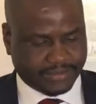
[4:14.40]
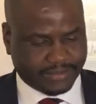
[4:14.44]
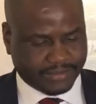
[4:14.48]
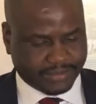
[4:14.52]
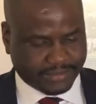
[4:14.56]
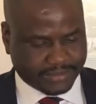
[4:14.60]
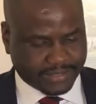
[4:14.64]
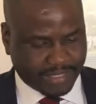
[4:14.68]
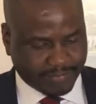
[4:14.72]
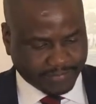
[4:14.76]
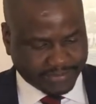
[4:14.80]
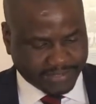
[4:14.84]

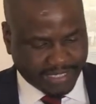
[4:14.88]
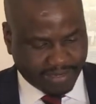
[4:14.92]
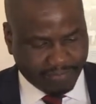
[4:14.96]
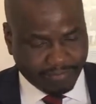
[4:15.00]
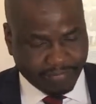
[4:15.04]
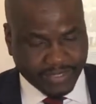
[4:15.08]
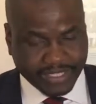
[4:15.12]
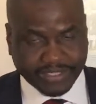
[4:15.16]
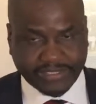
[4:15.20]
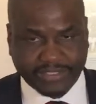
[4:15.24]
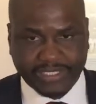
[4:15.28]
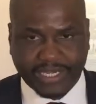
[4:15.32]

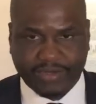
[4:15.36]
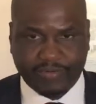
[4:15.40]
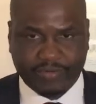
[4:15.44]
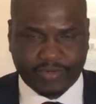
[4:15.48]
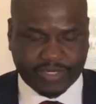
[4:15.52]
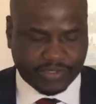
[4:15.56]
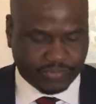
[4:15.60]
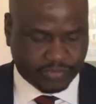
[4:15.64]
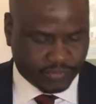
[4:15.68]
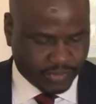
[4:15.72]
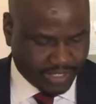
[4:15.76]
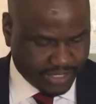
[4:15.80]
sometime
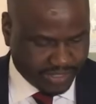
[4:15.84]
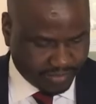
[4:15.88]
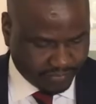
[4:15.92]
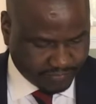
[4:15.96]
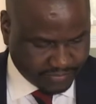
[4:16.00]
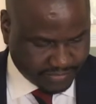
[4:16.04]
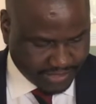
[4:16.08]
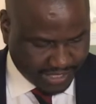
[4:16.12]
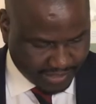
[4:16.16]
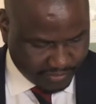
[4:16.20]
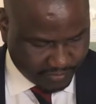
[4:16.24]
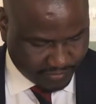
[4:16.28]
mid-January to end
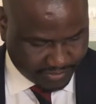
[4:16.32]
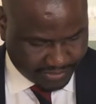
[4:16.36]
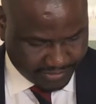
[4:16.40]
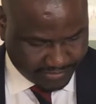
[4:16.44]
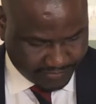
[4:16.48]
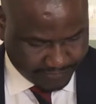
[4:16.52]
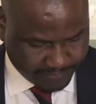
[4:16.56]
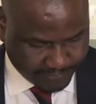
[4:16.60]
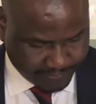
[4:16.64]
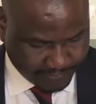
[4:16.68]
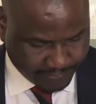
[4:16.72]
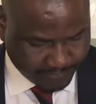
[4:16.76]
of
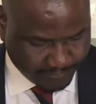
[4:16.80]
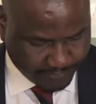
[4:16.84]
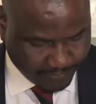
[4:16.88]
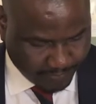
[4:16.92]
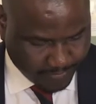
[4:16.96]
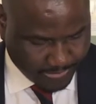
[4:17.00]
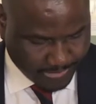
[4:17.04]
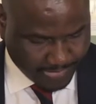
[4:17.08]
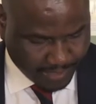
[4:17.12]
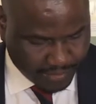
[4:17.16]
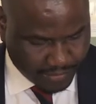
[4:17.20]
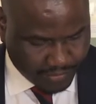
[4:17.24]
January.
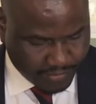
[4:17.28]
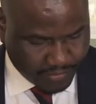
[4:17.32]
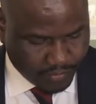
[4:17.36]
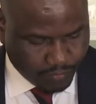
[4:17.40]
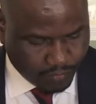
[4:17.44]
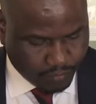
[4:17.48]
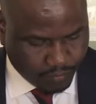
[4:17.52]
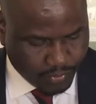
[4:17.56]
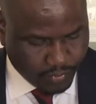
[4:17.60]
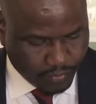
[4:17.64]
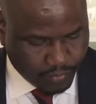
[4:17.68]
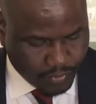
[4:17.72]

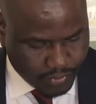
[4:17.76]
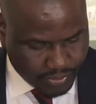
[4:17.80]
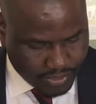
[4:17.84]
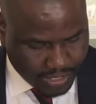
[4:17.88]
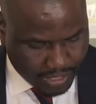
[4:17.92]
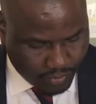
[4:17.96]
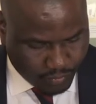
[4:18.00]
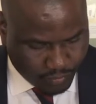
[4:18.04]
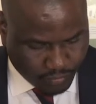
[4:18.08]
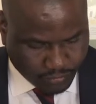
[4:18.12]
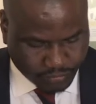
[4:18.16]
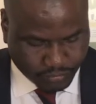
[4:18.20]
We will
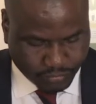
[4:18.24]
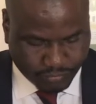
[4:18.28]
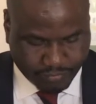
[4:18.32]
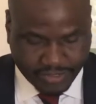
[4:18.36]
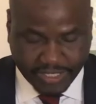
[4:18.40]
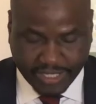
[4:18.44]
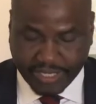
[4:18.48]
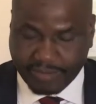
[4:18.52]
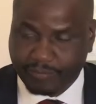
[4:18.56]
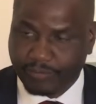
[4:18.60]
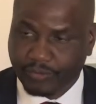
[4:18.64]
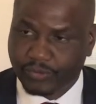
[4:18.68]
now also
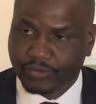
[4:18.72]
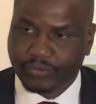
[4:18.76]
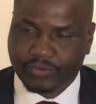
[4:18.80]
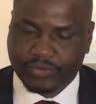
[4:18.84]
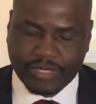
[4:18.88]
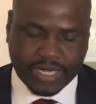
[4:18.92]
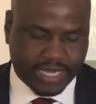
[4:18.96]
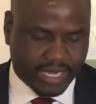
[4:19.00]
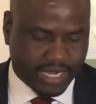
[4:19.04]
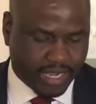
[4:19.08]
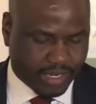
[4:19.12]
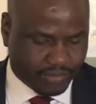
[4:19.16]
be able to
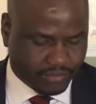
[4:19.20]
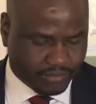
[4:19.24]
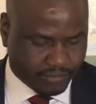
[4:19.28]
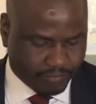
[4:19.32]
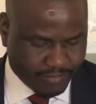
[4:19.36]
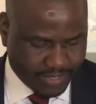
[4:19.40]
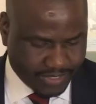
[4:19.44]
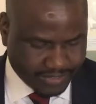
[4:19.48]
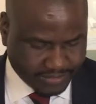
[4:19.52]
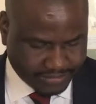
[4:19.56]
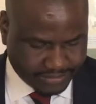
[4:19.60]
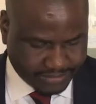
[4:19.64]
run our
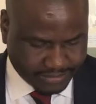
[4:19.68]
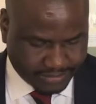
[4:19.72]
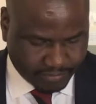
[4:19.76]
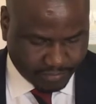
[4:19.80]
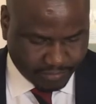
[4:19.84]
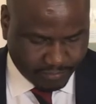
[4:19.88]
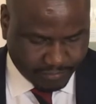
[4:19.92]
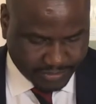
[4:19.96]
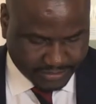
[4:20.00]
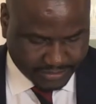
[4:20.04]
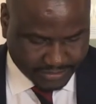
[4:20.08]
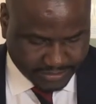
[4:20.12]
domestic
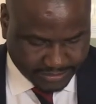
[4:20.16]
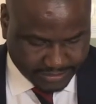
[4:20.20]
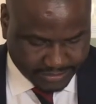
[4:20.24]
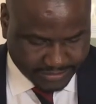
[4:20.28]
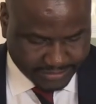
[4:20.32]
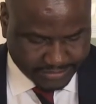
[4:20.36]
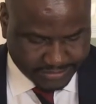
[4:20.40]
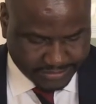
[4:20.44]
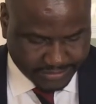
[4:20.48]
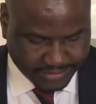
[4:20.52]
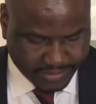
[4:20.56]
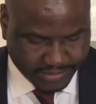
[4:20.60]

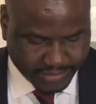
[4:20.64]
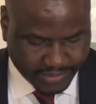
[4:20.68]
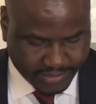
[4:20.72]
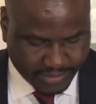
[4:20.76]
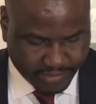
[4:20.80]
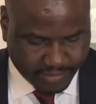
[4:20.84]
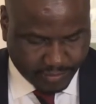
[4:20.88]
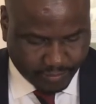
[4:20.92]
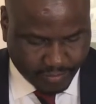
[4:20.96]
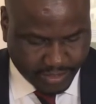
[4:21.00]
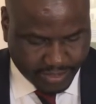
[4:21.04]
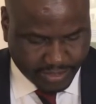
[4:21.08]
competitions,
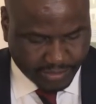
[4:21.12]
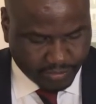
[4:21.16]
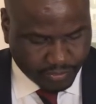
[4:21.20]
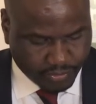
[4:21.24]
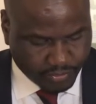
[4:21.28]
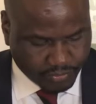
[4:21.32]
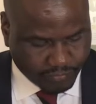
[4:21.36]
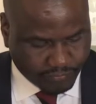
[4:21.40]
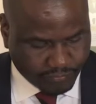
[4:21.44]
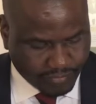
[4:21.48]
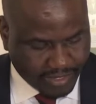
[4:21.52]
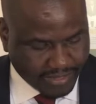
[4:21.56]
while a
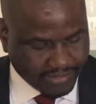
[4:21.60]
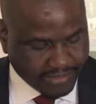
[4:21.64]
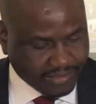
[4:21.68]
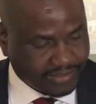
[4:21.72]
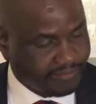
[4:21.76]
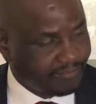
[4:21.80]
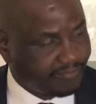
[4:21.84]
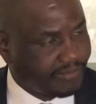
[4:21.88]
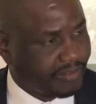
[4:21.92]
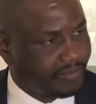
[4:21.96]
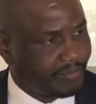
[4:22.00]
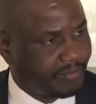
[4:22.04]
lot of other
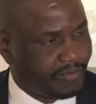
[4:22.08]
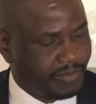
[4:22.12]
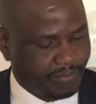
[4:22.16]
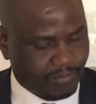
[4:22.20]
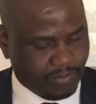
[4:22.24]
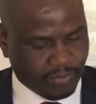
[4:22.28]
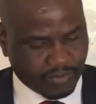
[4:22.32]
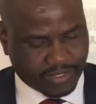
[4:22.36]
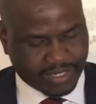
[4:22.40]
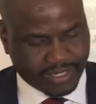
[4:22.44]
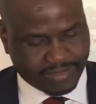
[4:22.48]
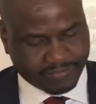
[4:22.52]
development
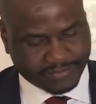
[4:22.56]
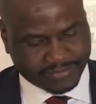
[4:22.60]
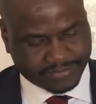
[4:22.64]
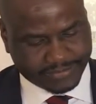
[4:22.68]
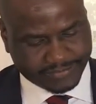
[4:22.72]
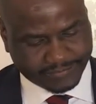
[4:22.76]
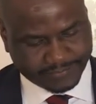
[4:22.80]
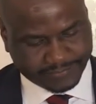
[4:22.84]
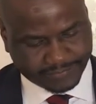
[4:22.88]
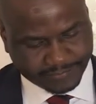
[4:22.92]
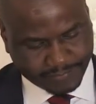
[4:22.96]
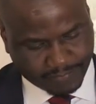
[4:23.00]

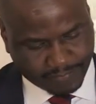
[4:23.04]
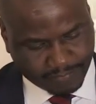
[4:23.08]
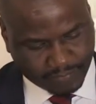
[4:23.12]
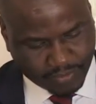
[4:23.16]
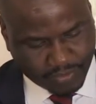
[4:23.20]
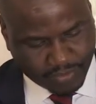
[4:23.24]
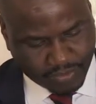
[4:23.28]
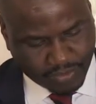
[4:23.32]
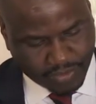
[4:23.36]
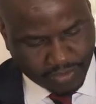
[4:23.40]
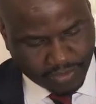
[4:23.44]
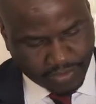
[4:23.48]
programs
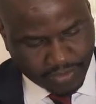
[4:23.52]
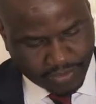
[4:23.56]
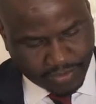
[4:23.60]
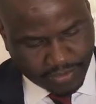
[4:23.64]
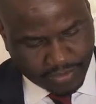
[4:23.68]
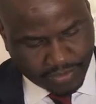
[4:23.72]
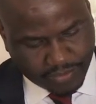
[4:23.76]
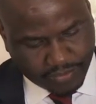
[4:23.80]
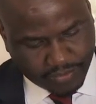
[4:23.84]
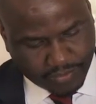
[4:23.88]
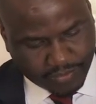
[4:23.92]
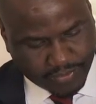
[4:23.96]

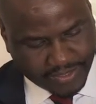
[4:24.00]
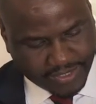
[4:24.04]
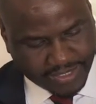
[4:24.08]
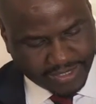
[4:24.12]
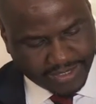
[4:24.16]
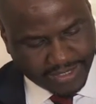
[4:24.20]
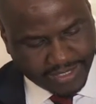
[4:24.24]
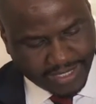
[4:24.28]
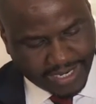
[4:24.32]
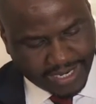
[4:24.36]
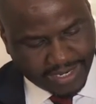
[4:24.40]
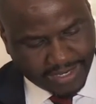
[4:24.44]

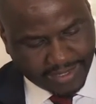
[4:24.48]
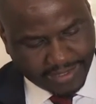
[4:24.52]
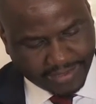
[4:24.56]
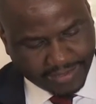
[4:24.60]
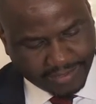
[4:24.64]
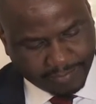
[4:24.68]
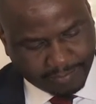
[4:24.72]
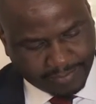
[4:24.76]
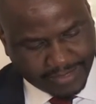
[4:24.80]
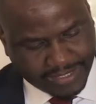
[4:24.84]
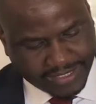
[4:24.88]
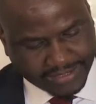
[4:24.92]
already
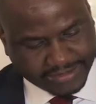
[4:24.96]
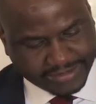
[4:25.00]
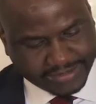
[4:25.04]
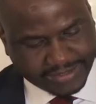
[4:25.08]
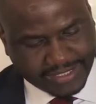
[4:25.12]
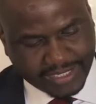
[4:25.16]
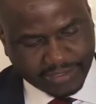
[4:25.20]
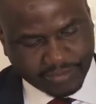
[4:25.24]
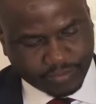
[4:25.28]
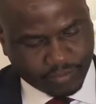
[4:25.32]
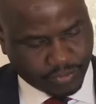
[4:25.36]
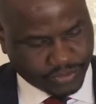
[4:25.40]
in place
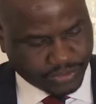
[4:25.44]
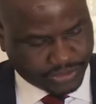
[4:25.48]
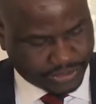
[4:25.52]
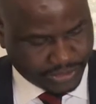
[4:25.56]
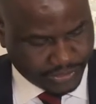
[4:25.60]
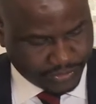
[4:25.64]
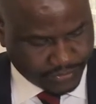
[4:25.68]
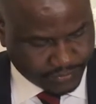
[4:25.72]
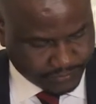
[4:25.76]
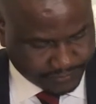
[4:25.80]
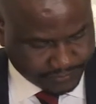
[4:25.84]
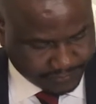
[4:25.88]
can
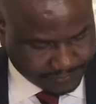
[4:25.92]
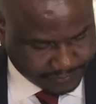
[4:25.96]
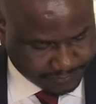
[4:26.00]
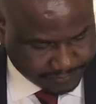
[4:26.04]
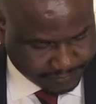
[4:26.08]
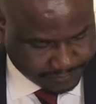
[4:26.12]
continue.